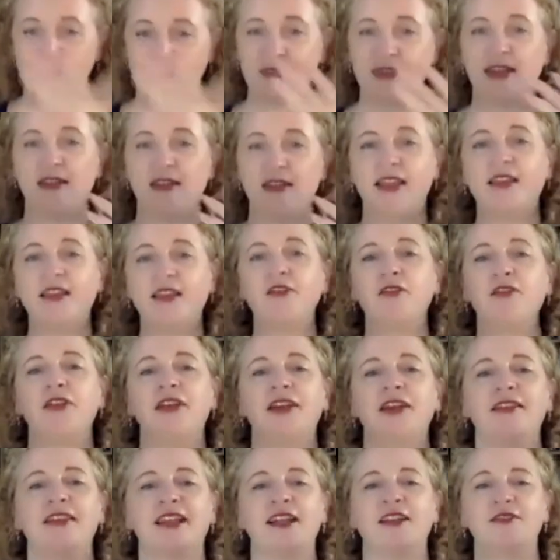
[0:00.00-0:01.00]
Then the other
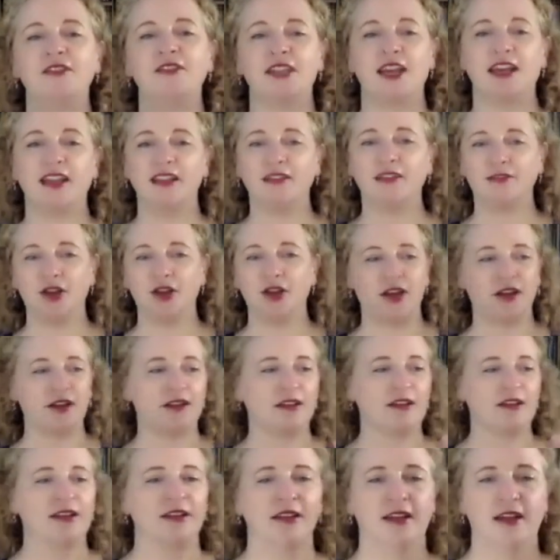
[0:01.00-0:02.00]
thing that I've done, I've got
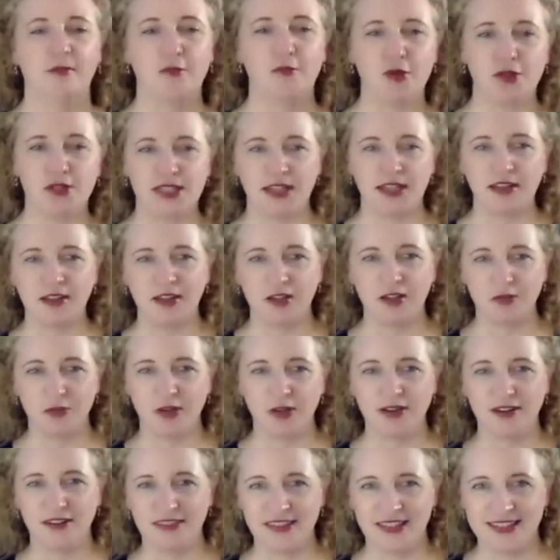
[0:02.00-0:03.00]
a more delicate
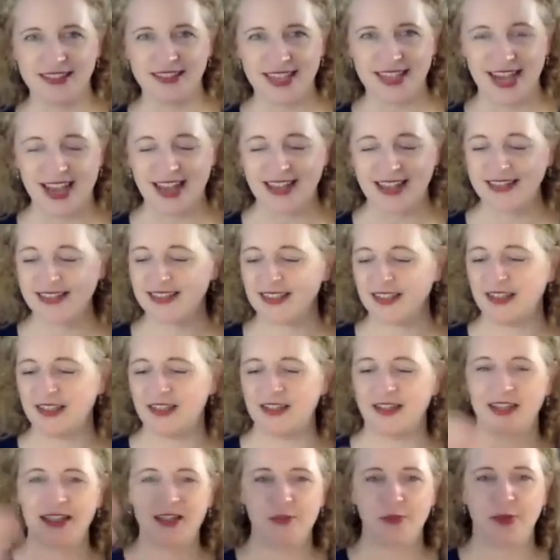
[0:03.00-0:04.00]
ring on this hand and a
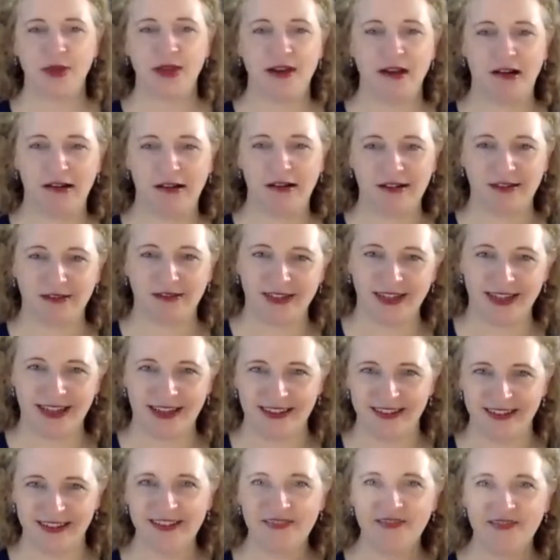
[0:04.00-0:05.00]
nice big honking ring
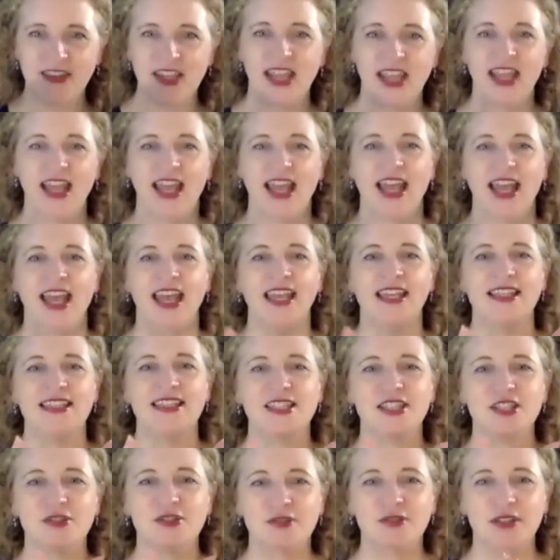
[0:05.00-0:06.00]
here, is
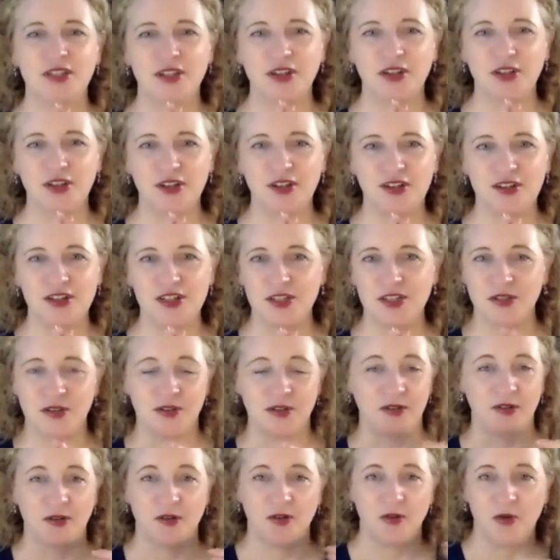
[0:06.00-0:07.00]
to encourage
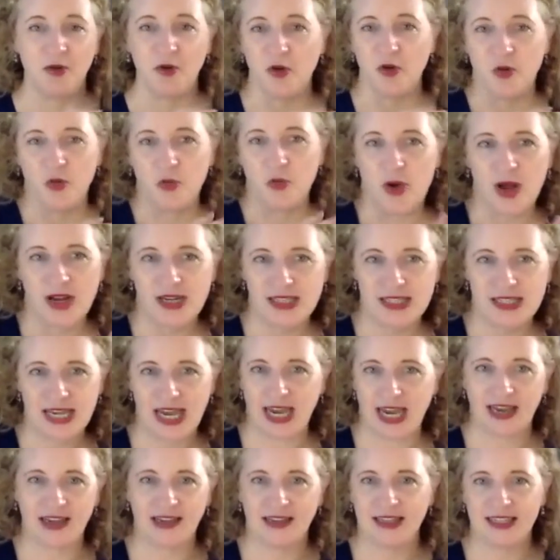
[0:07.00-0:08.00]
one
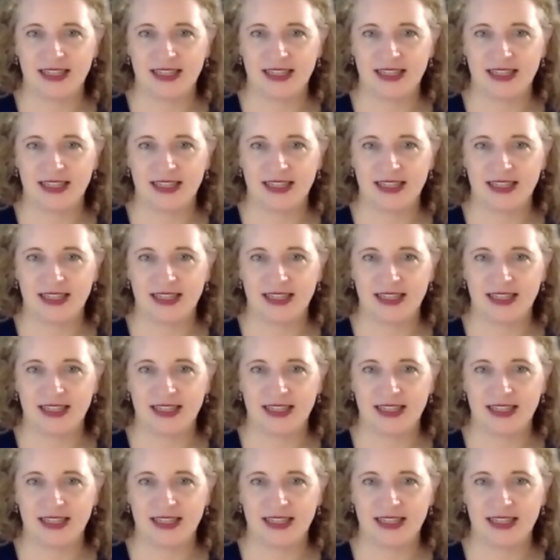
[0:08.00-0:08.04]
day.